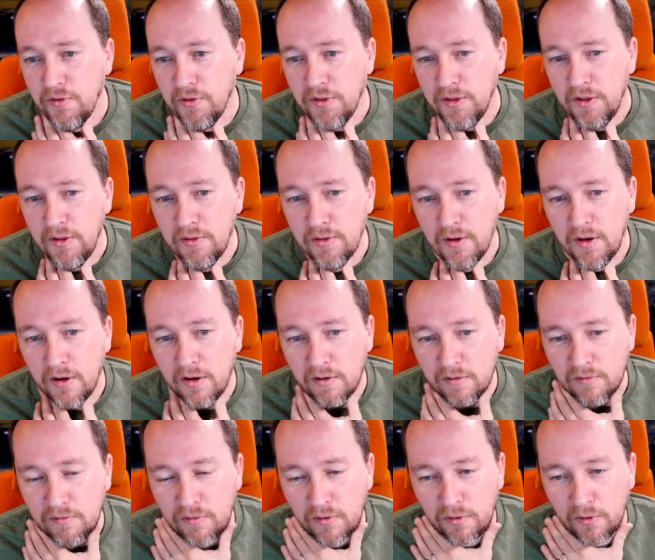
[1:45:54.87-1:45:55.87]

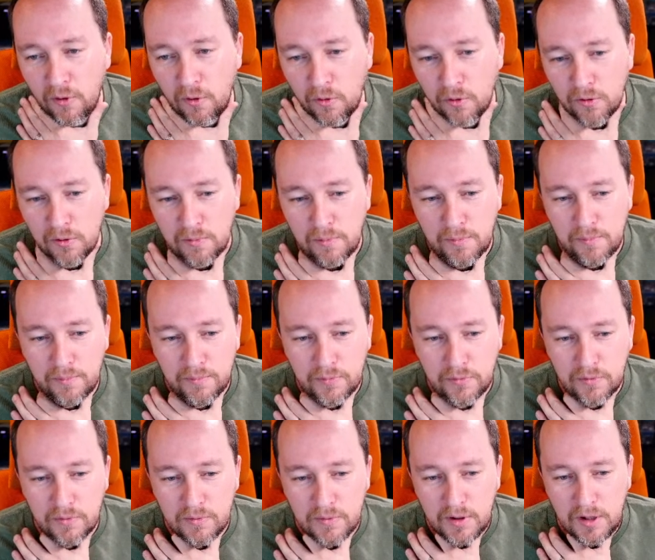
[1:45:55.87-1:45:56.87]
the whole
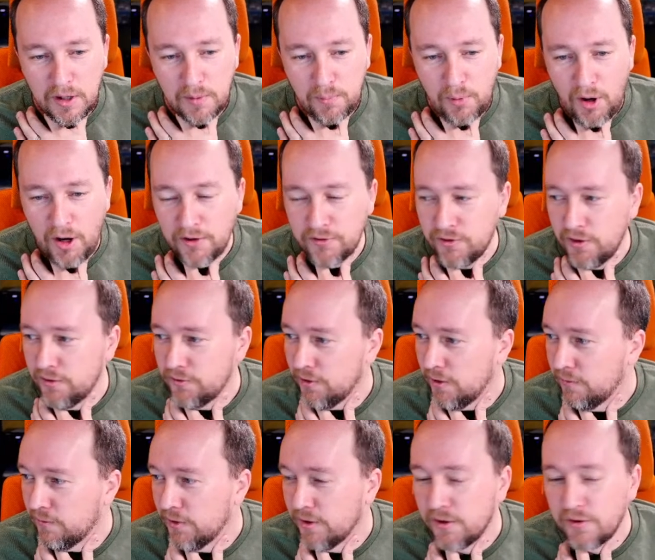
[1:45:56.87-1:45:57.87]
process
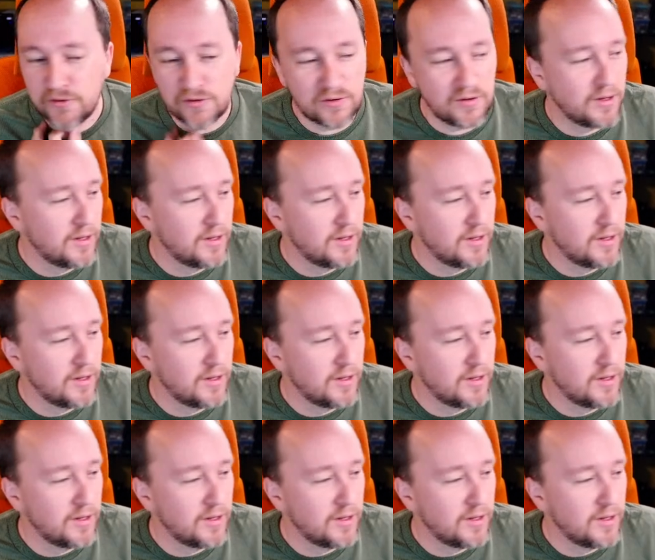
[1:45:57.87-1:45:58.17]
of this,